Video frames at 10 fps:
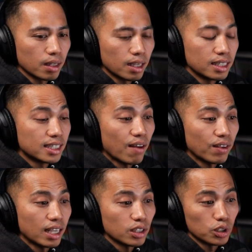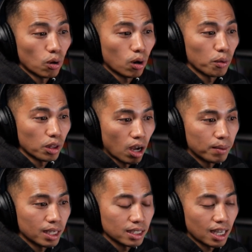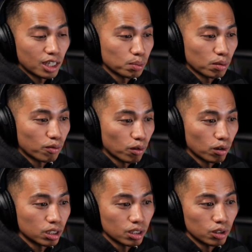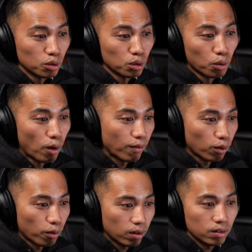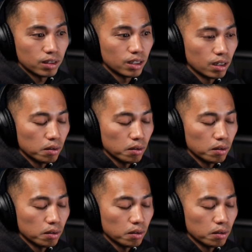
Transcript: savvy as you are with optics, I just prefer to do the rifle route, you know?